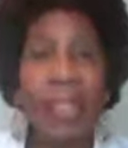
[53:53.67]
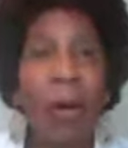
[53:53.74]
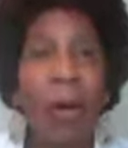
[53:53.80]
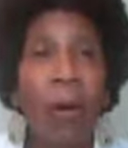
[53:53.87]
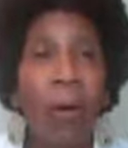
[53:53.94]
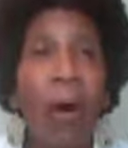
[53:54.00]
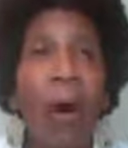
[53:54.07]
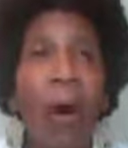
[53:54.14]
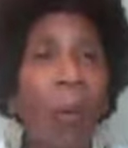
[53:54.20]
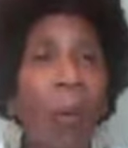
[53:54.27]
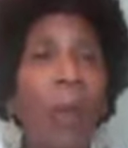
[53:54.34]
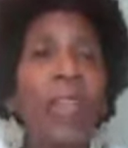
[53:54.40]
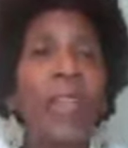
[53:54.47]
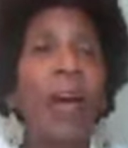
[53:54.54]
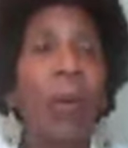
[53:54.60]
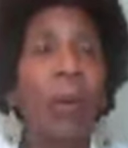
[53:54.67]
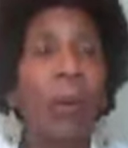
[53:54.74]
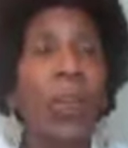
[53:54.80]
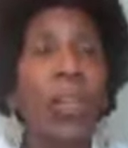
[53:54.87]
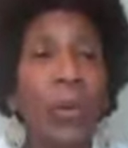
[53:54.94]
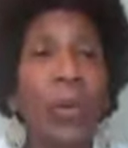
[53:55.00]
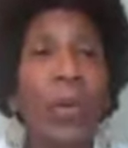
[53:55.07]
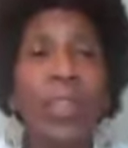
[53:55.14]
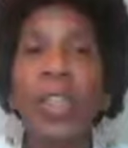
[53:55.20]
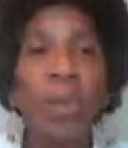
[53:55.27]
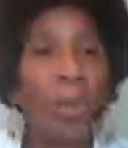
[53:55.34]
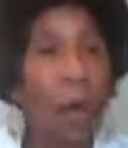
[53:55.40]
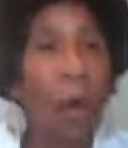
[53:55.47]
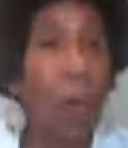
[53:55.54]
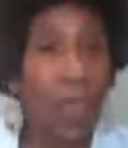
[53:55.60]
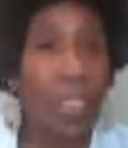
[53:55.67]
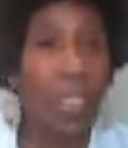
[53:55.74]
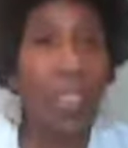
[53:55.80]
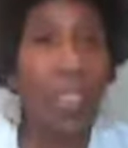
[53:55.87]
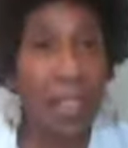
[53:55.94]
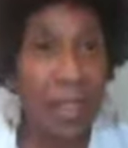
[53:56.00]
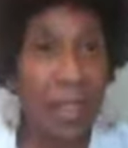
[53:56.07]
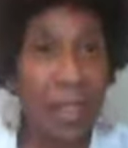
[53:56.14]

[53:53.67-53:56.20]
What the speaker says: We're always once we're in this, we're always in this.